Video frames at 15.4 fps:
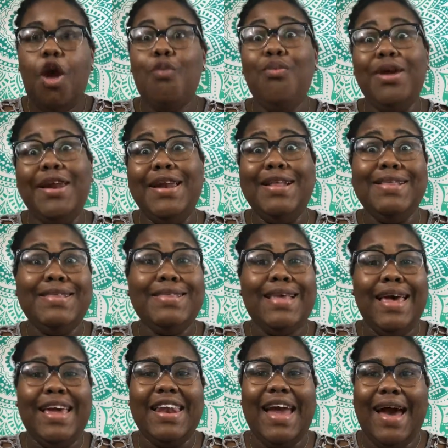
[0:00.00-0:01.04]
One of the
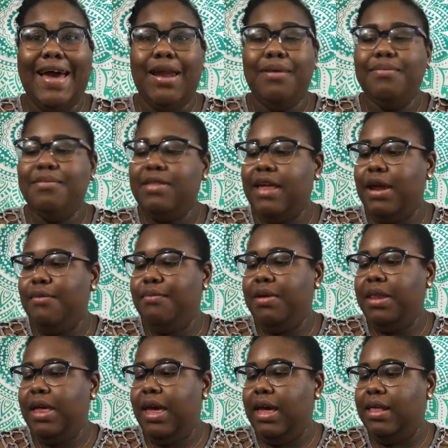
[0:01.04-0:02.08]
second items that I'm
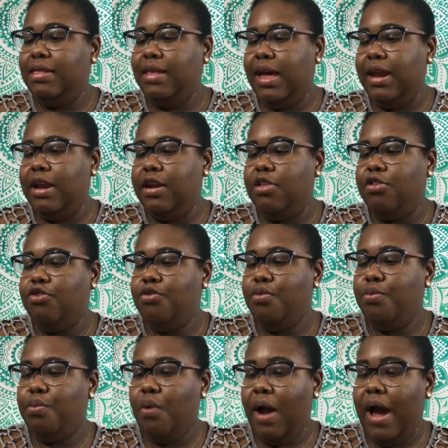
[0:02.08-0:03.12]
really excited to
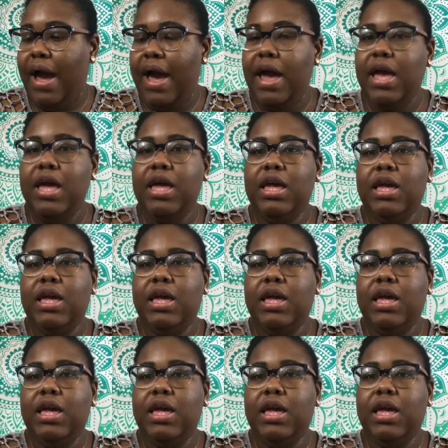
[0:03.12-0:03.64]
try